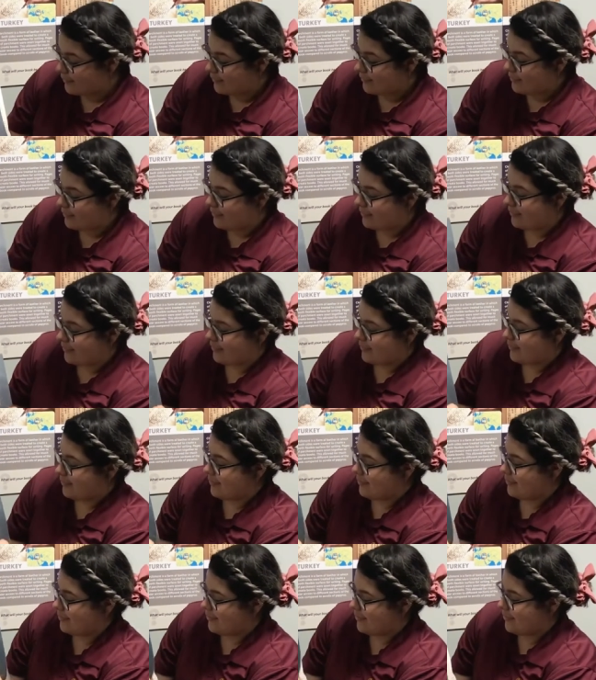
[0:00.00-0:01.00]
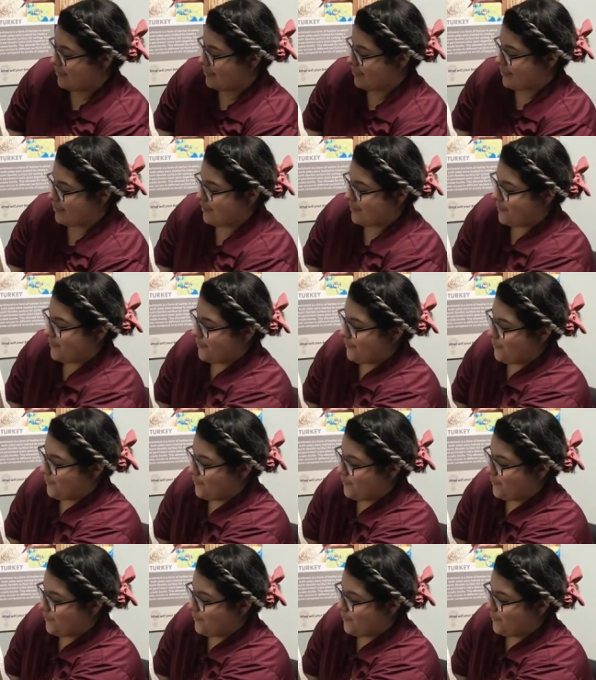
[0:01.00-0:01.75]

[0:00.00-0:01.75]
(no one is talking)